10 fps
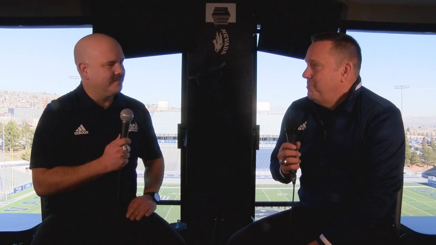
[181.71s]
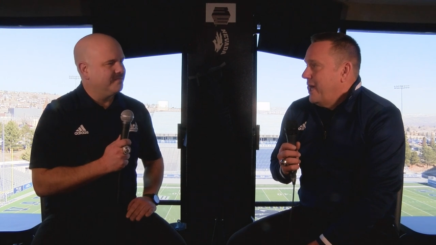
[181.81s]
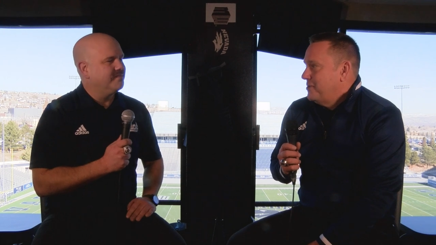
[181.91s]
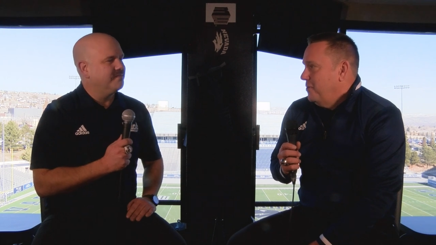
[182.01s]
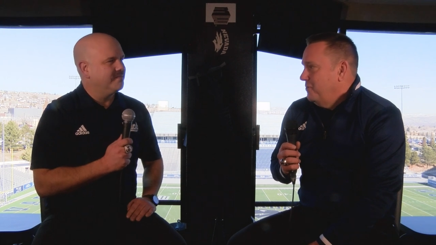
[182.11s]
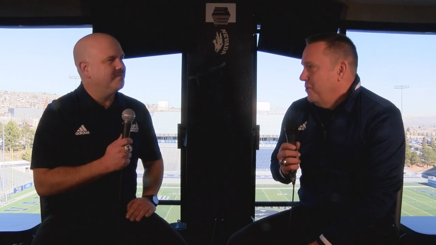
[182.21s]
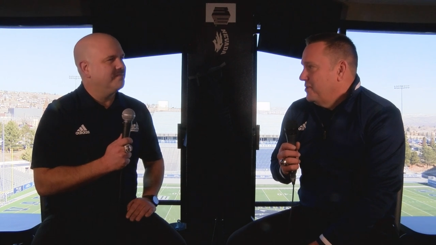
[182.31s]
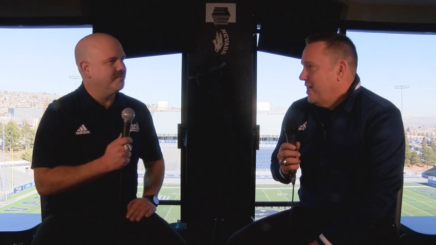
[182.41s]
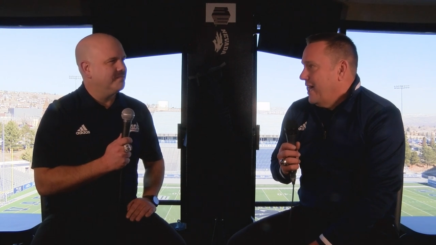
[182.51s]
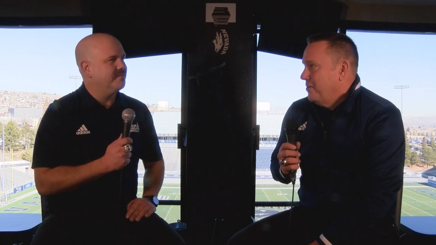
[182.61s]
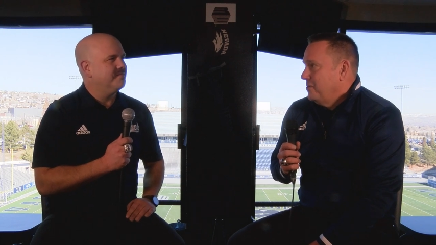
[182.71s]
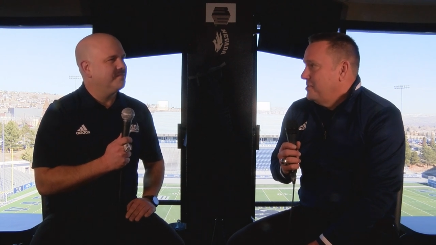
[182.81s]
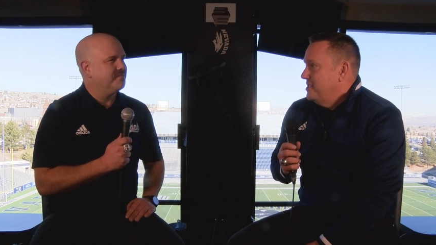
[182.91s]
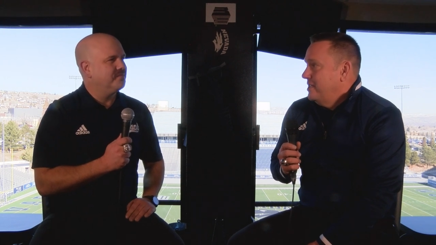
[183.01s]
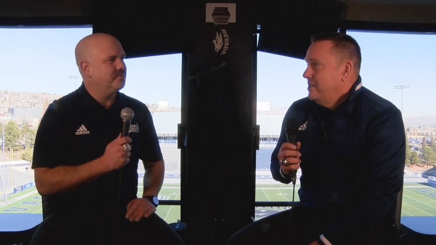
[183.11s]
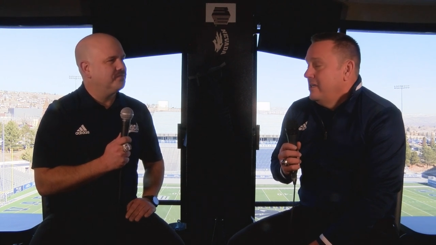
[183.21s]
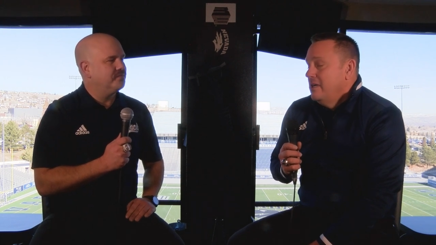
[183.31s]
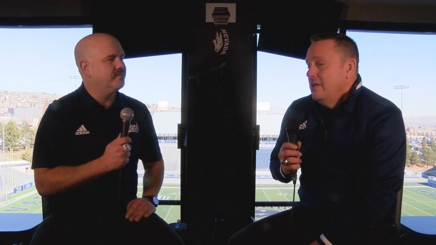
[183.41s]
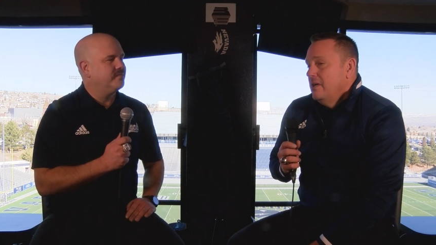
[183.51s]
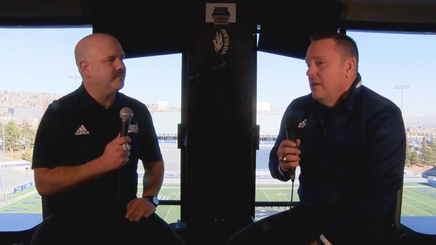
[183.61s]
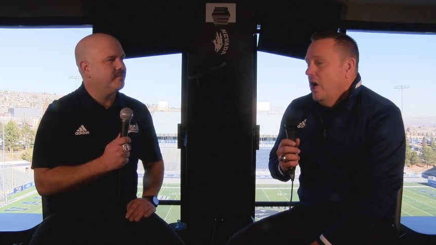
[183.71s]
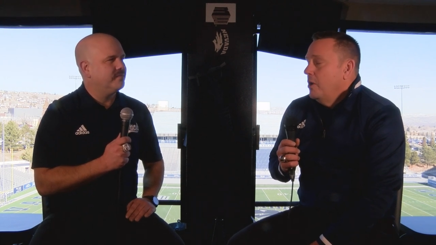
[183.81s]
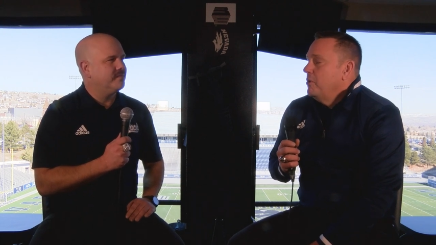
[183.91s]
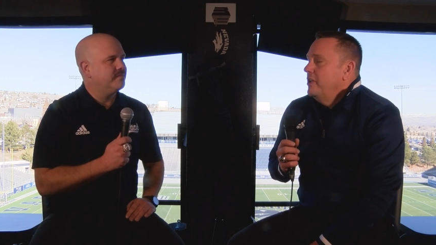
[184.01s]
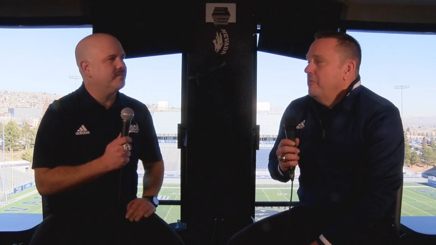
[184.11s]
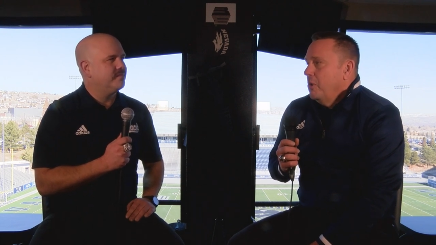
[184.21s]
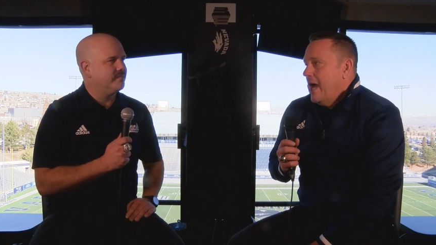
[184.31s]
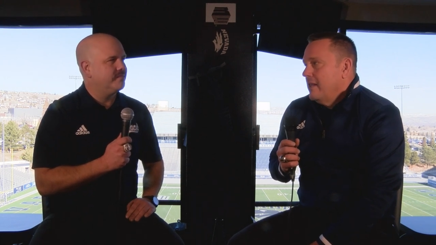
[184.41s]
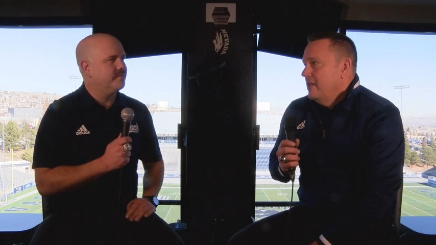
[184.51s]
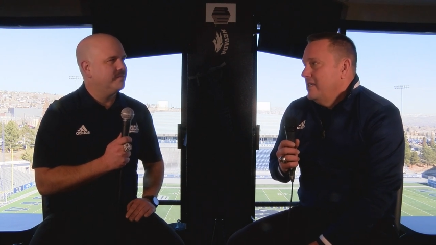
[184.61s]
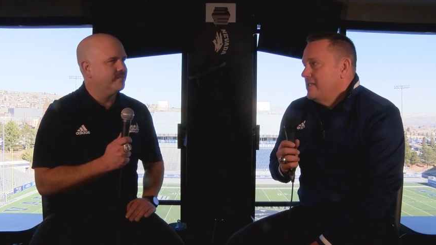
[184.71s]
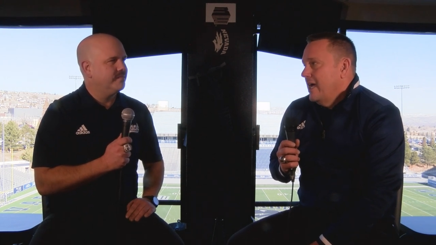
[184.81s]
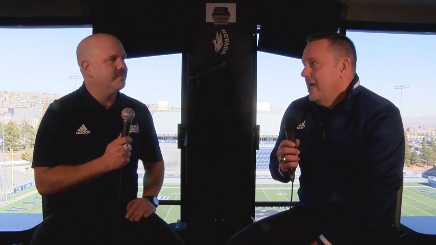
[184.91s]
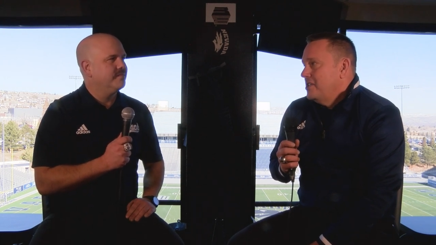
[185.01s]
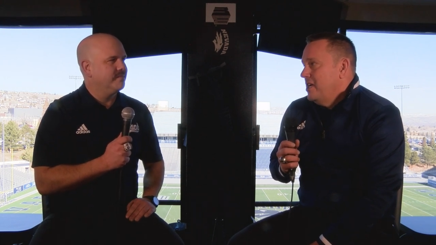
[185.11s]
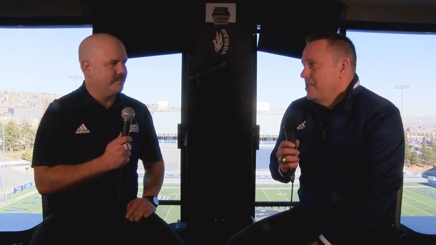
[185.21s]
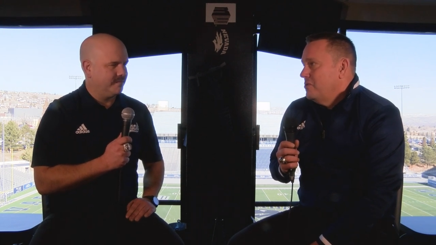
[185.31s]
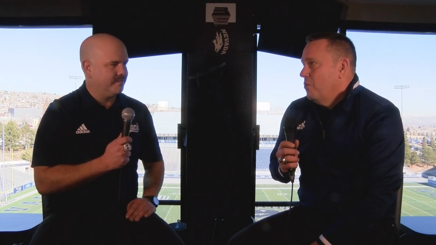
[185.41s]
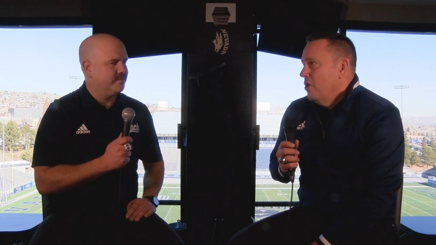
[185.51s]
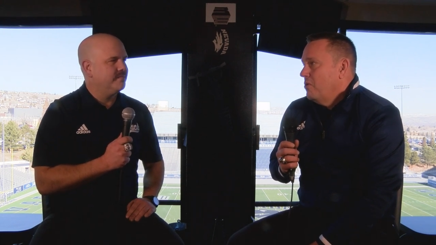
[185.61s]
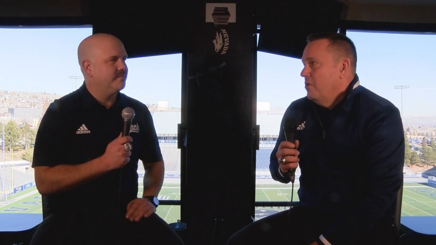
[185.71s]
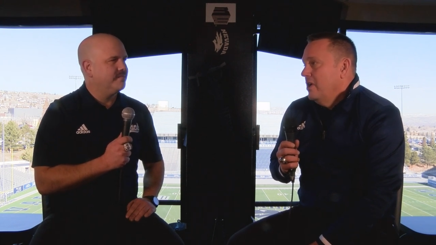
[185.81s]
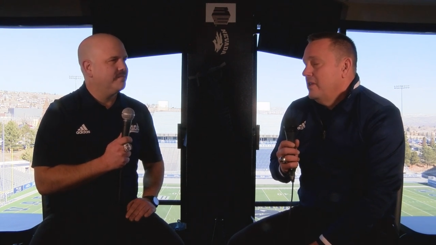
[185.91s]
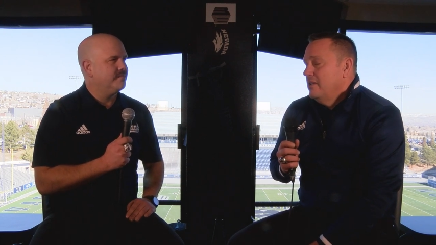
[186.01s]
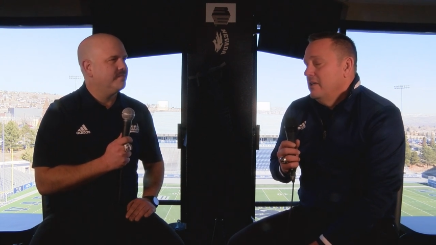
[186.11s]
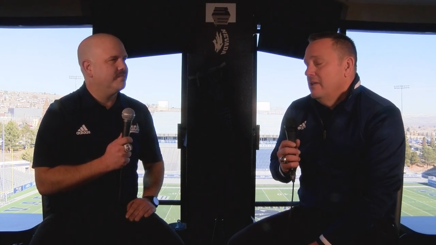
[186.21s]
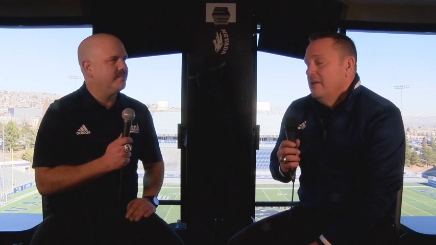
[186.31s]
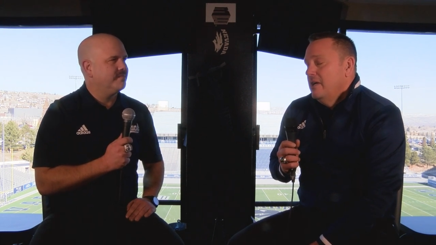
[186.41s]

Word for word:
Speaker 1: Pac-12 North titles, and unbelievable athletes I got a chance to work with, and